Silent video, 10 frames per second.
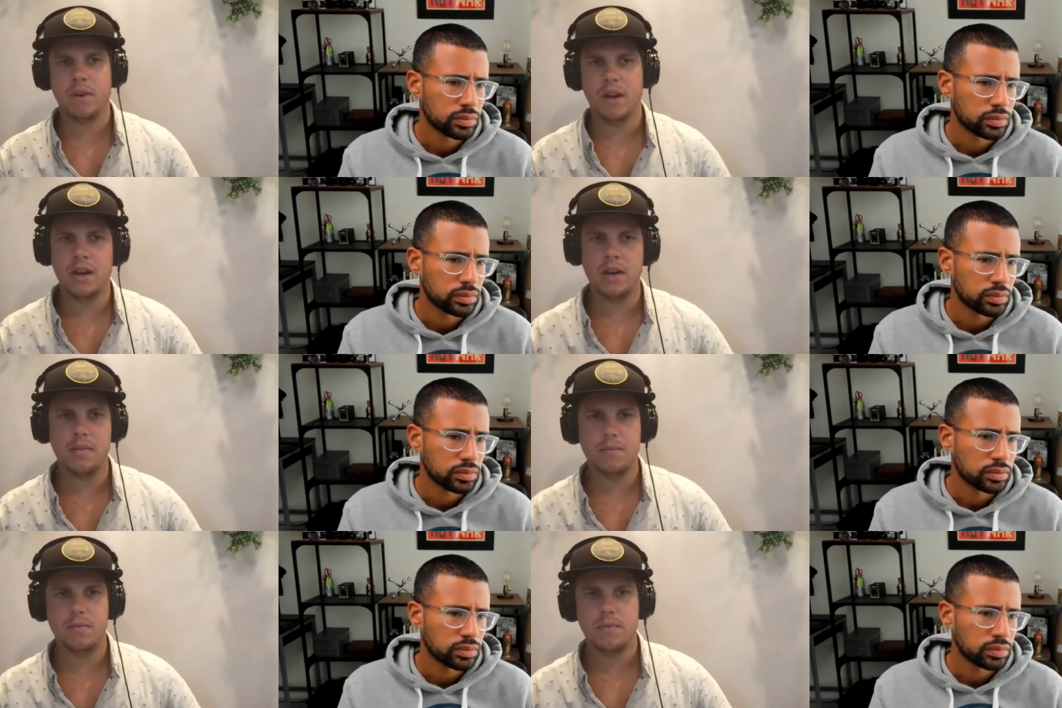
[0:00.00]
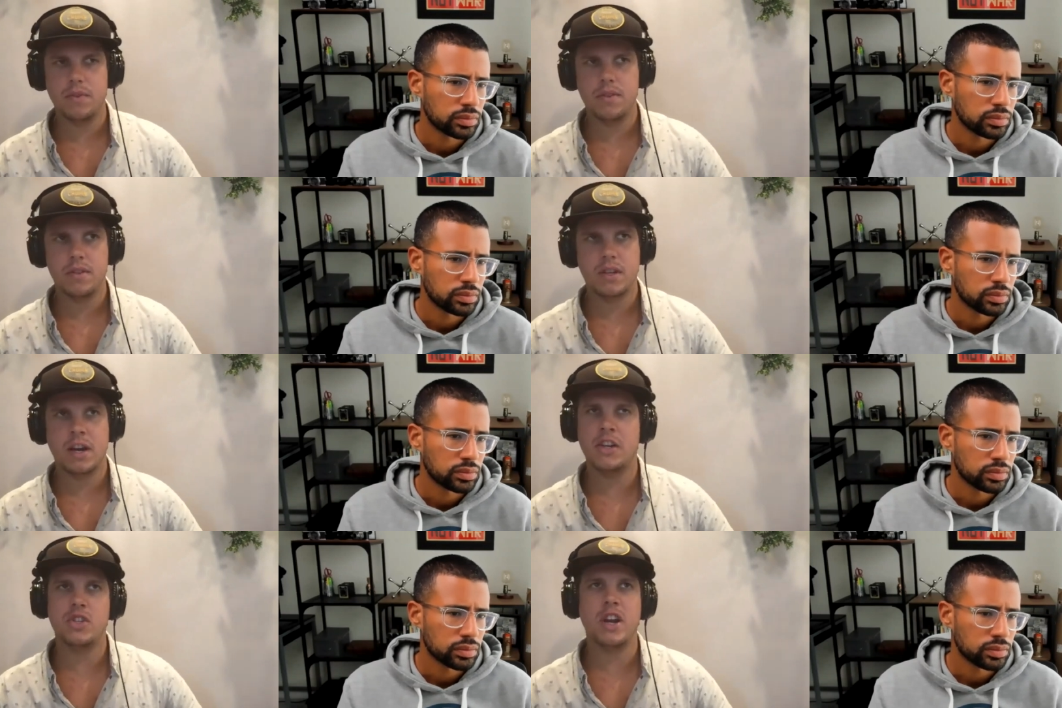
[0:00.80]
Speaker 1: um,
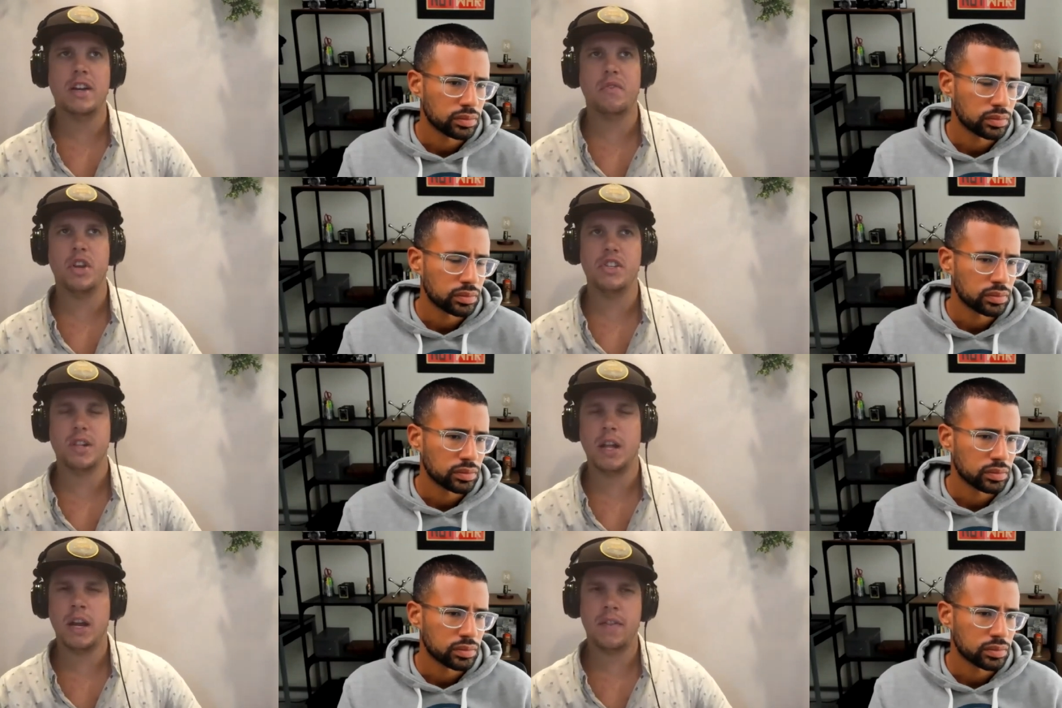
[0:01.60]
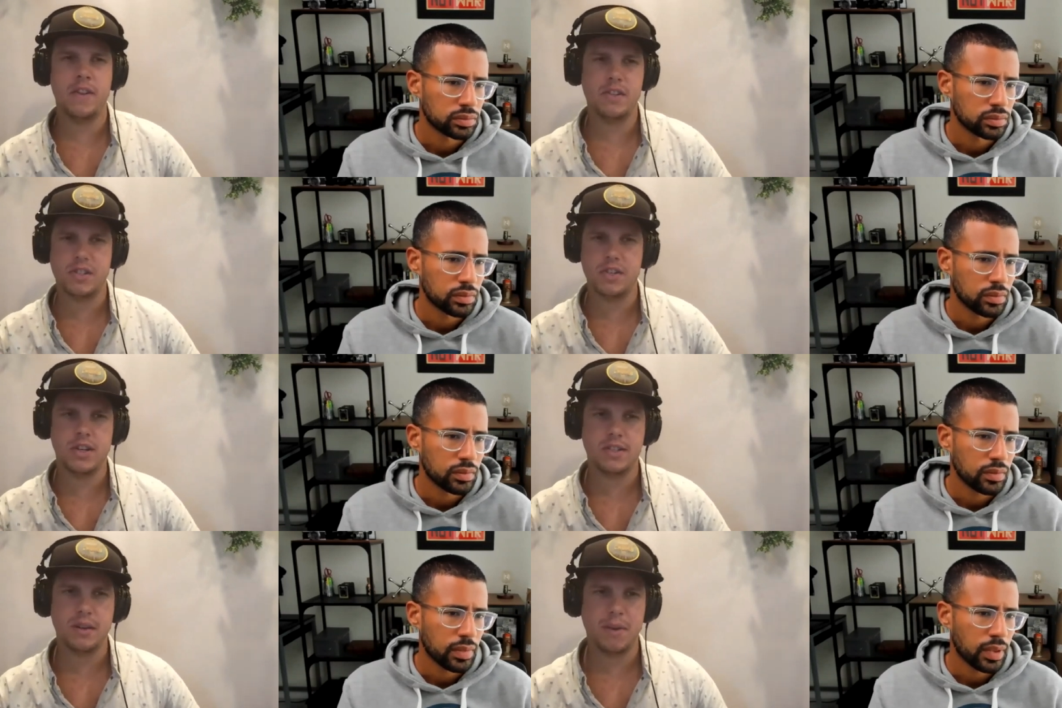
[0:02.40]
contract for each client and then just
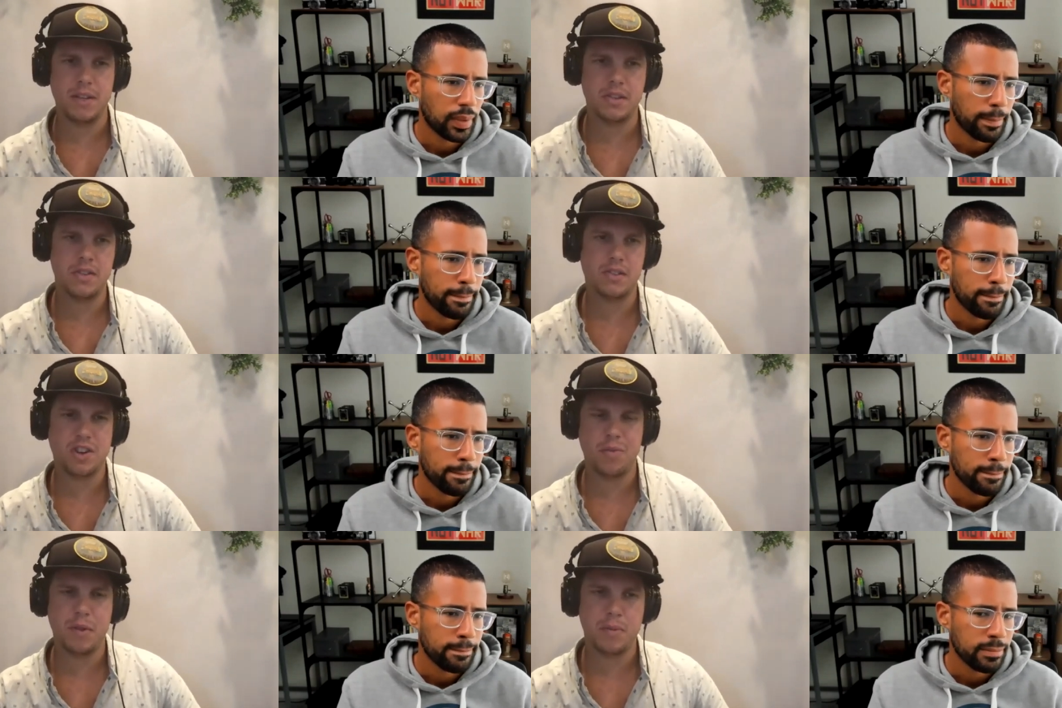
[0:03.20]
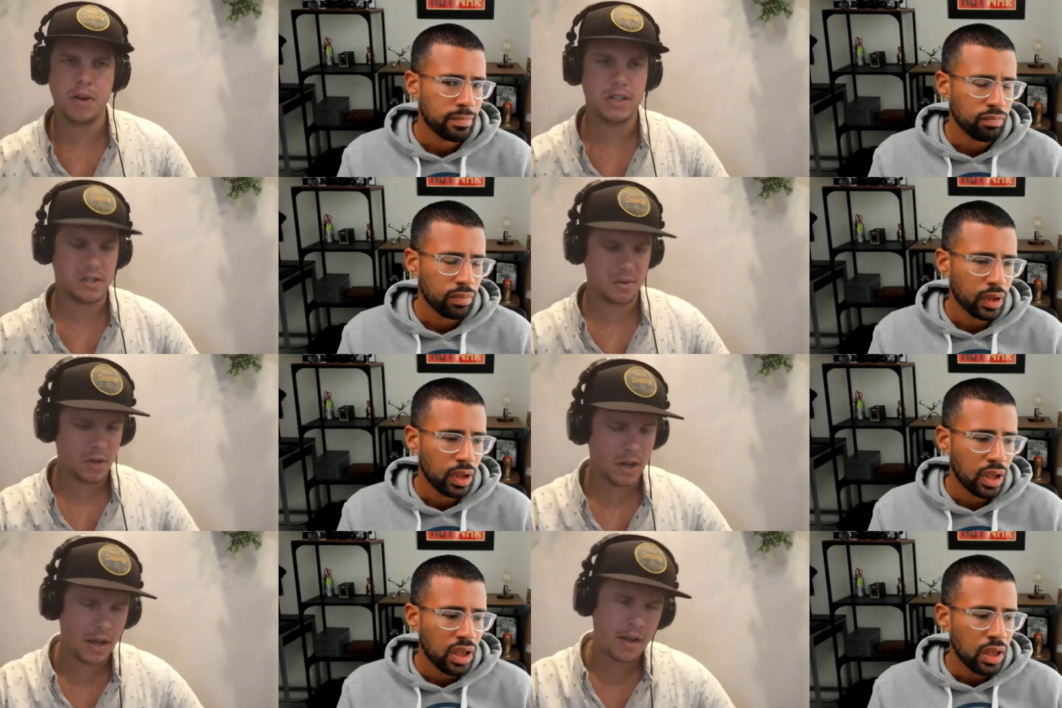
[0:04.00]
adjusting based on the scope of the project and
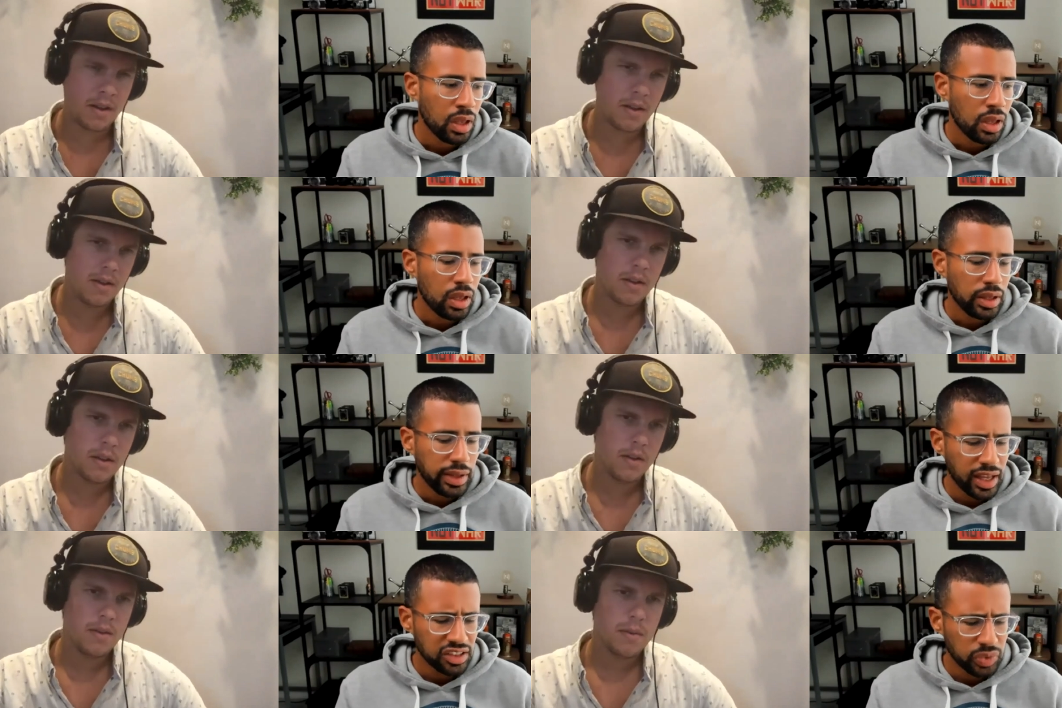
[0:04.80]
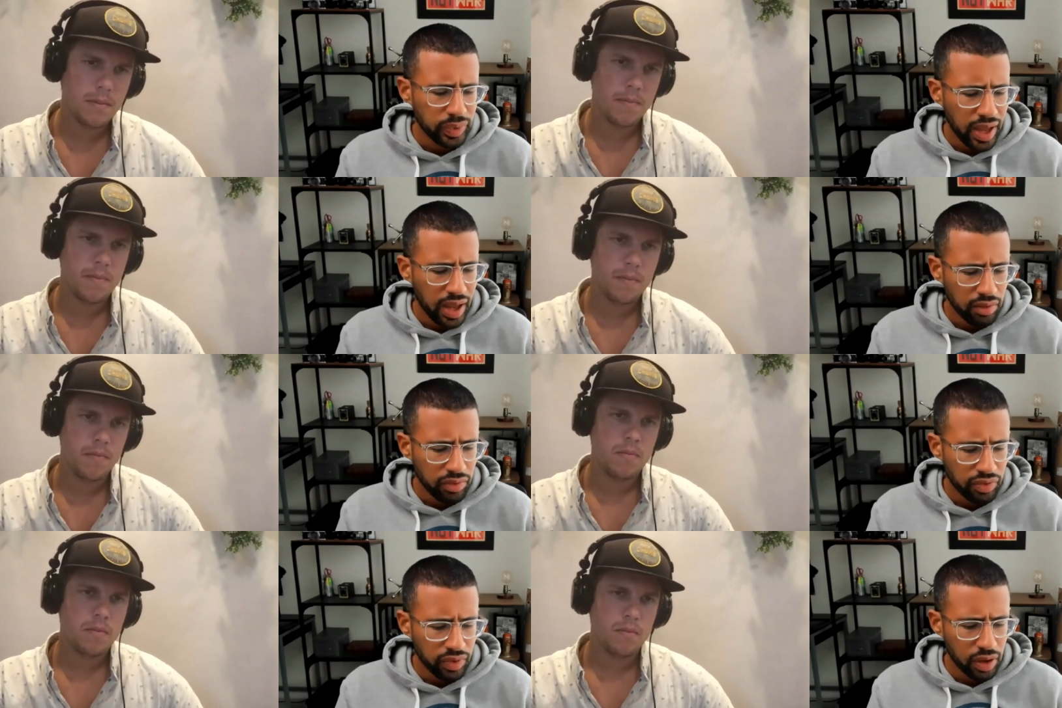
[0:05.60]
whatnot?
Speaker 2: Yeah, so we
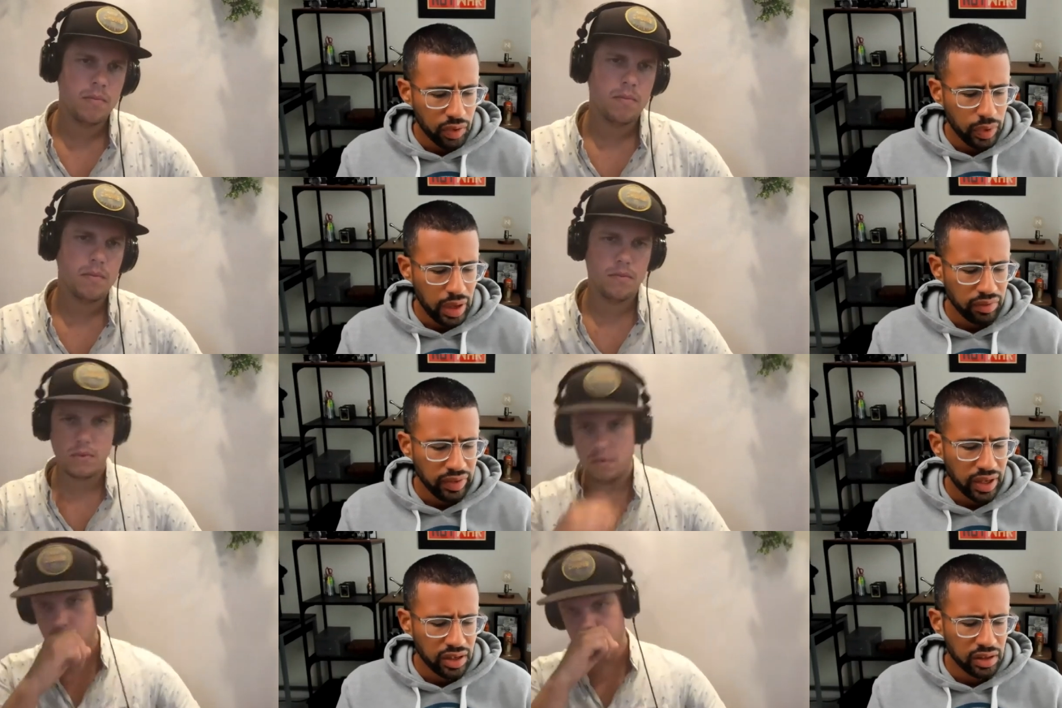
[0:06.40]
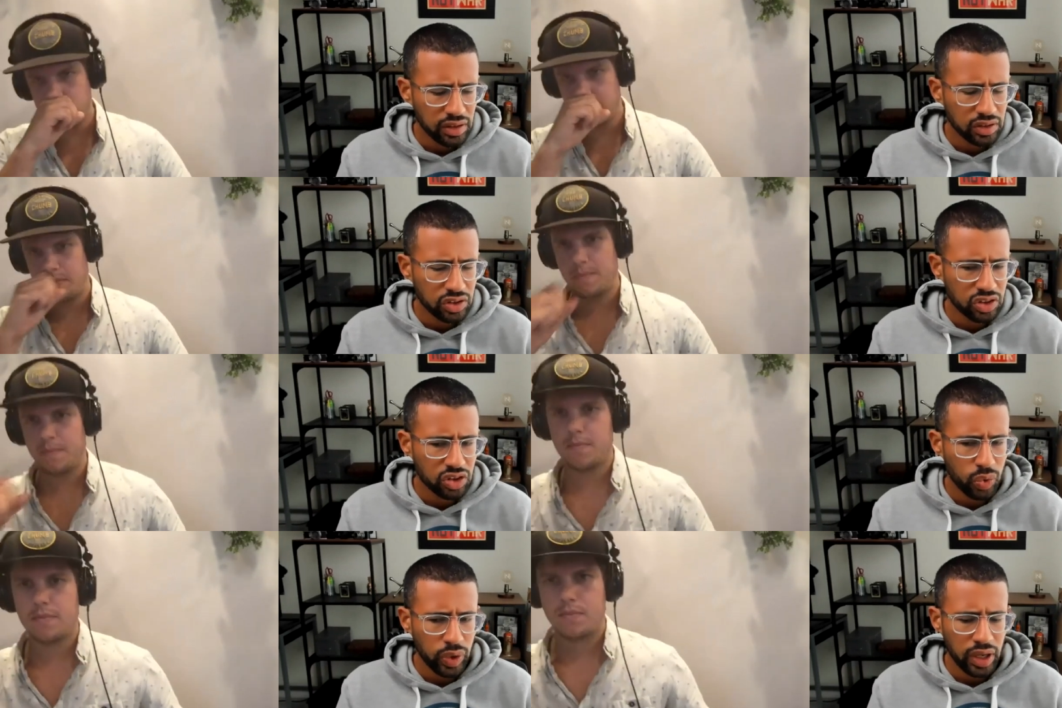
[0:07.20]
have we have like
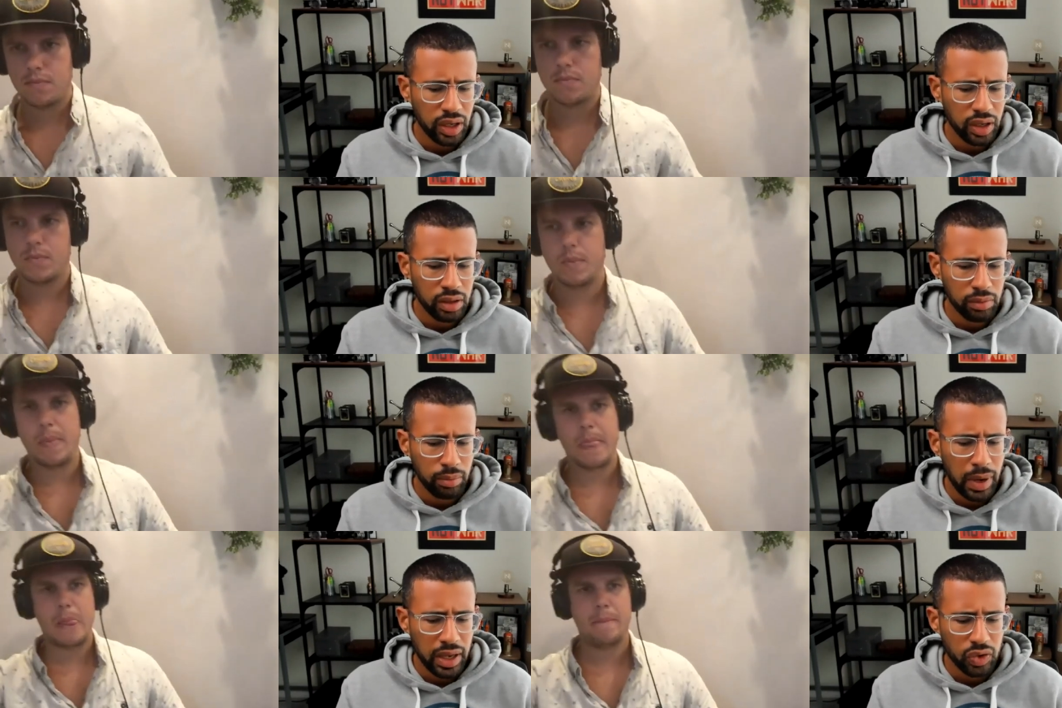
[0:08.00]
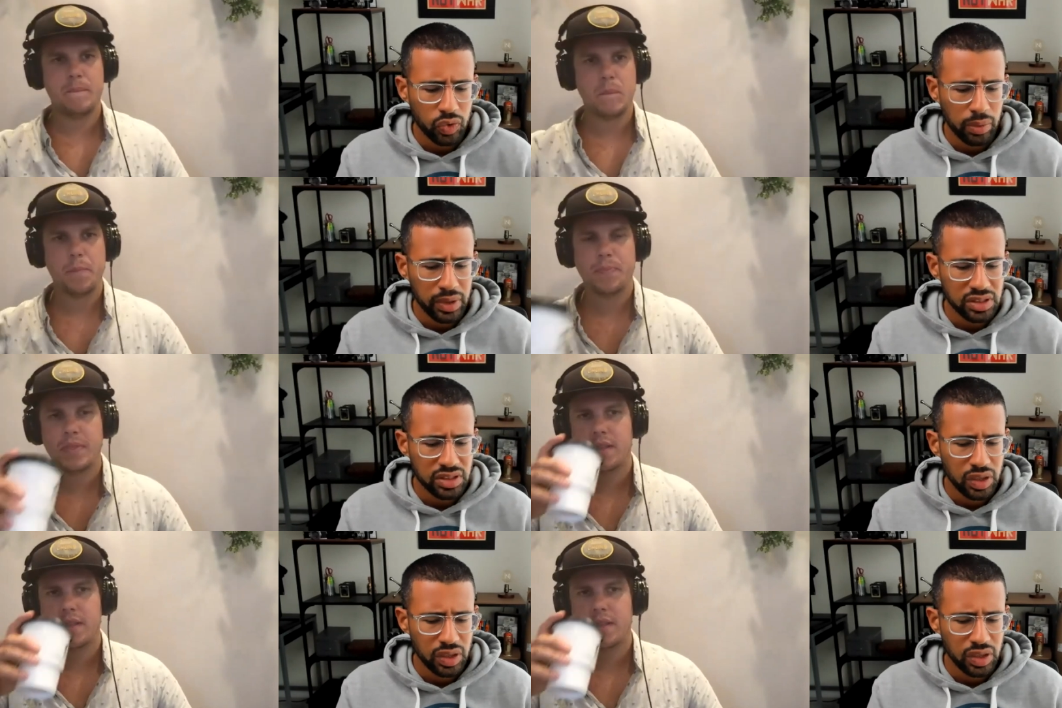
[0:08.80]
three main agreements